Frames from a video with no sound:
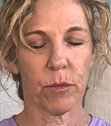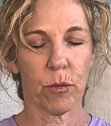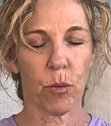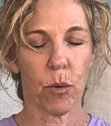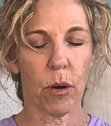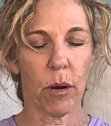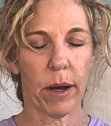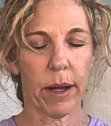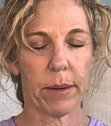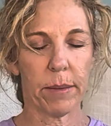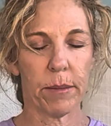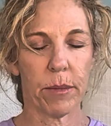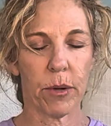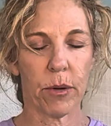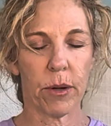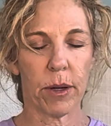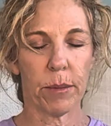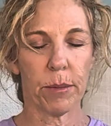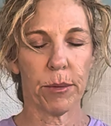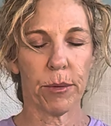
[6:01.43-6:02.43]
One
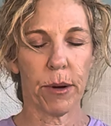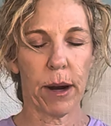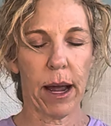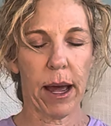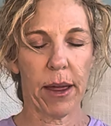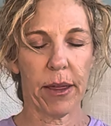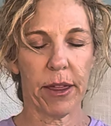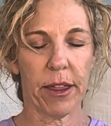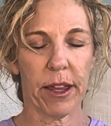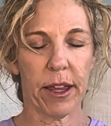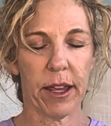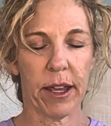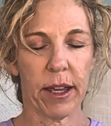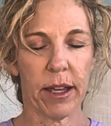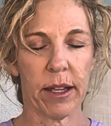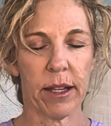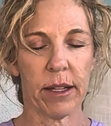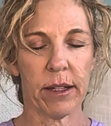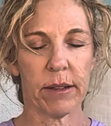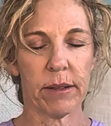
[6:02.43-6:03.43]
more breath
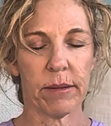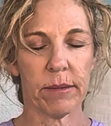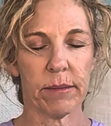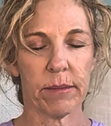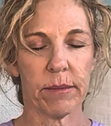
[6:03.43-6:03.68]
in,